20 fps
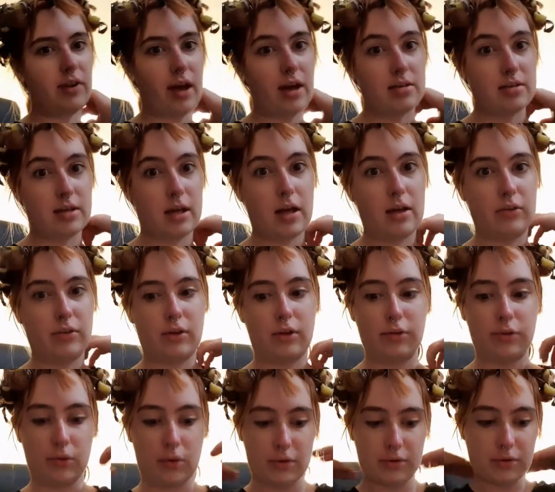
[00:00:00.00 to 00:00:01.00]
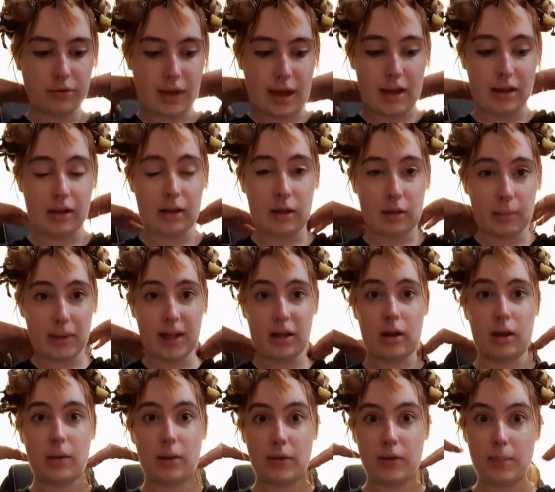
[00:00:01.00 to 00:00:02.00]
hairstyles, it's sort of set a little bit
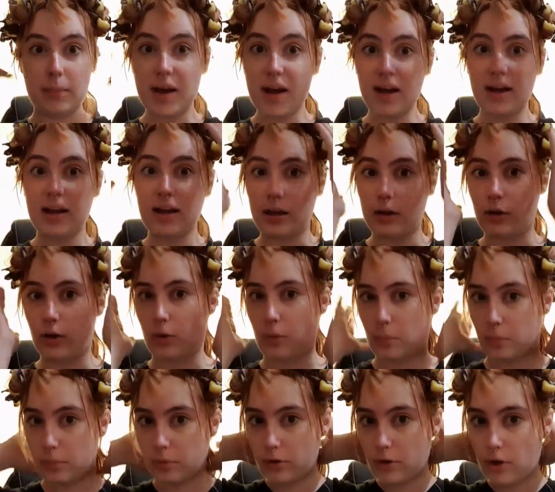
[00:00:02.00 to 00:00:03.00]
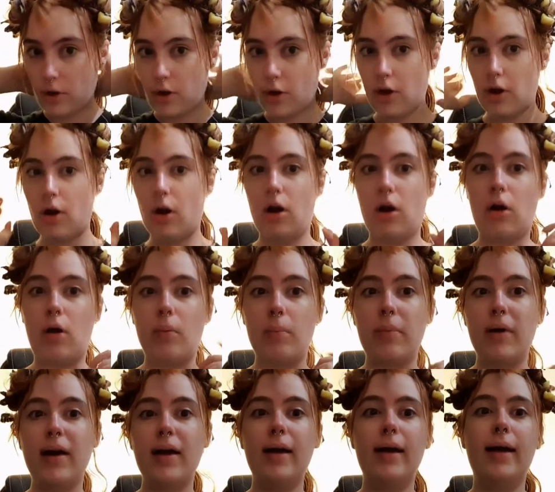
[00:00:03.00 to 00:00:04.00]
lower at the back and comes up
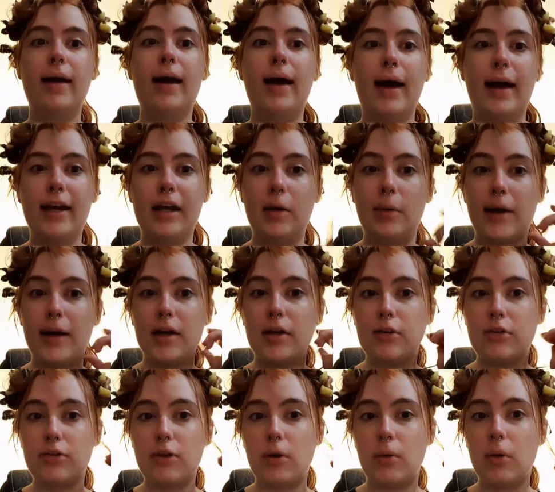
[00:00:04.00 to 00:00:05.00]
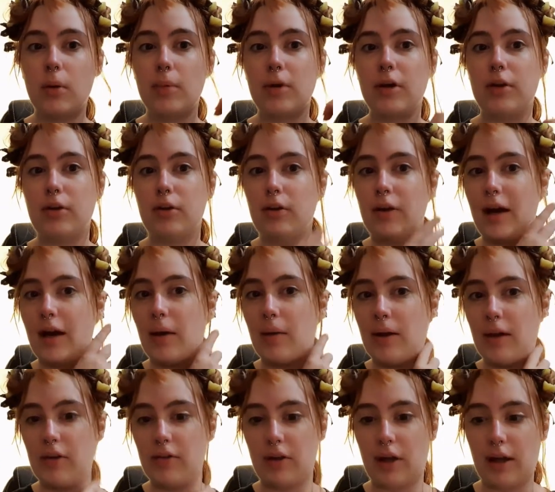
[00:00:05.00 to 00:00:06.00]
anyway. So what I'm going to do now
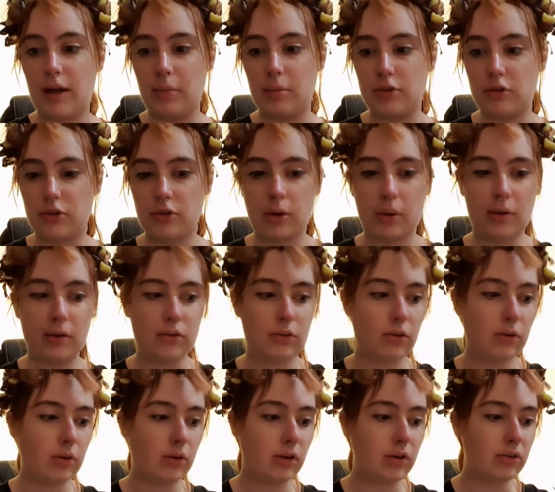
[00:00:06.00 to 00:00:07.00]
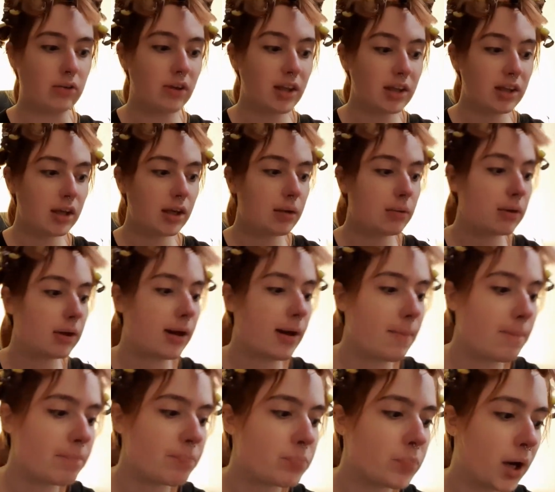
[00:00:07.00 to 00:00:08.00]
is I'm just going to continue,
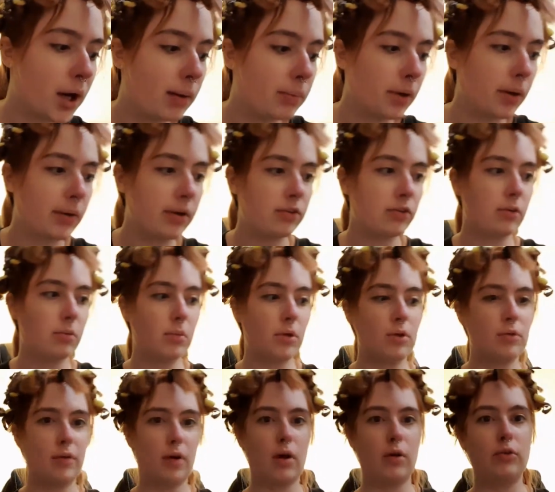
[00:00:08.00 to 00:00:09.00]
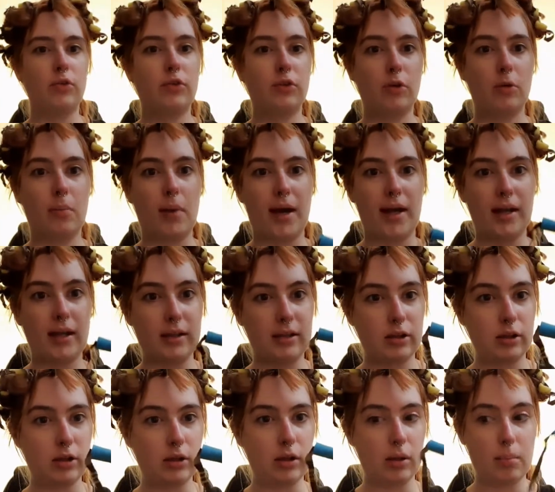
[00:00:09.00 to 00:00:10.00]
but I'm going to move on to my
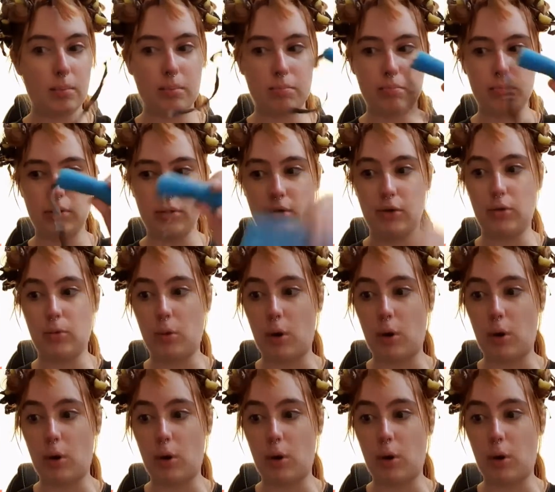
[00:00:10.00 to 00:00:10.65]
little blue